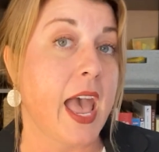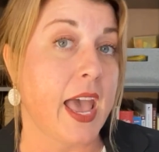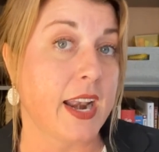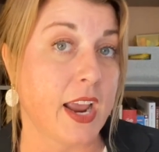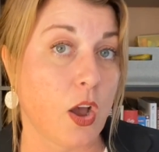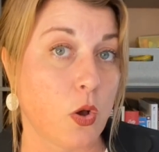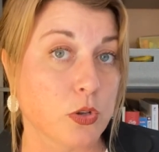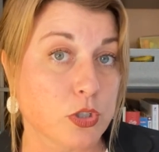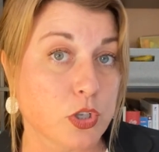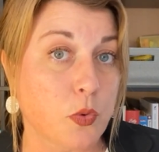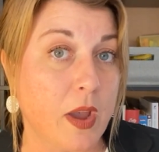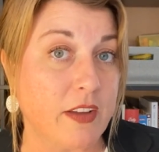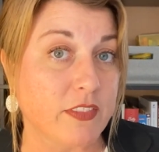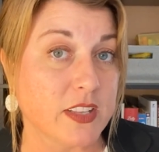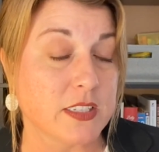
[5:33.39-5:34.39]
and I also
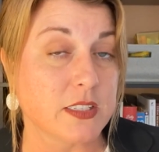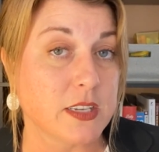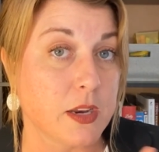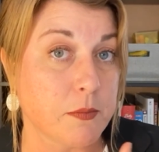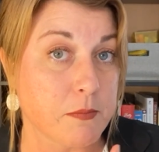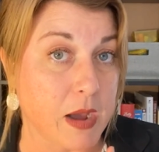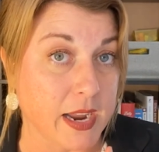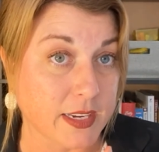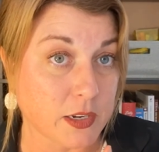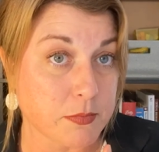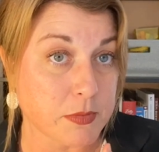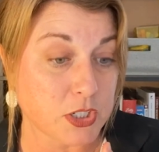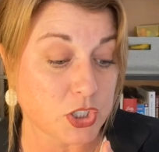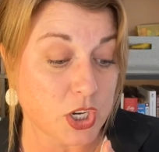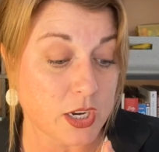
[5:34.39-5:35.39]
have listed my
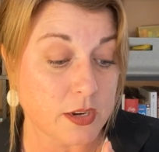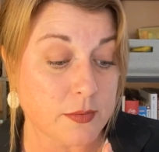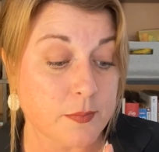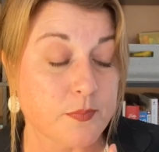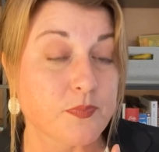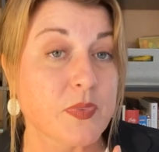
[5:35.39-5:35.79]
commission